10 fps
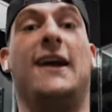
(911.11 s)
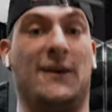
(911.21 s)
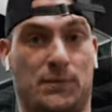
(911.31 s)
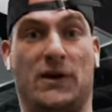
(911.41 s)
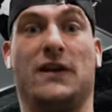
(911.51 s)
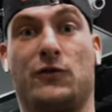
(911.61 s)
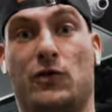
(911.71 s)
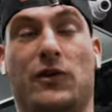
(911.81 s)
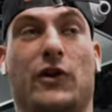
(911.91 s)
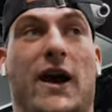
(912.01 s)
It's pretty
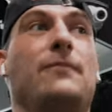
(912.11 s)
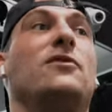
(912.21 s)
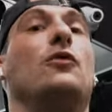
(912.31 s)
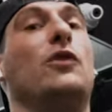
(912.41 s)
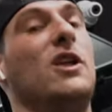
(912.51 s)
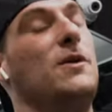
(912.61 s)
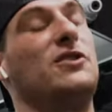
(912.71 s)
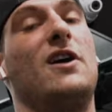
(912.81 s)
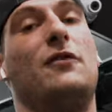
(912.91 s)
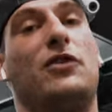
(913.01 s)
difficult, okay? So really push
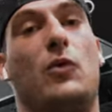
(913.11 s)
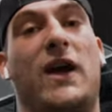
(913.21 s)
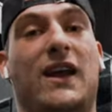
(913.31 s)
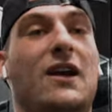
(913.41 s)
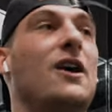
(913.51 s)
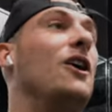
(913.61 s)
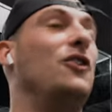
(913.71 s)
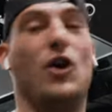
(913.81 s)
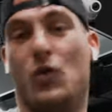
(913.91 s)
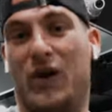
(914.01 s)
yourself with the weight.
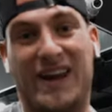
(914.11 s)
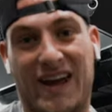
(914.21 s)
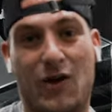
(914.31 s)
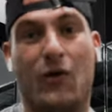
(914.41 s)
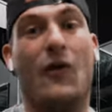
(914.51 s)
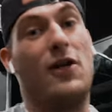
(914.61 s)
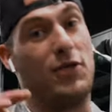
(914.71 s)
Don't weenie out.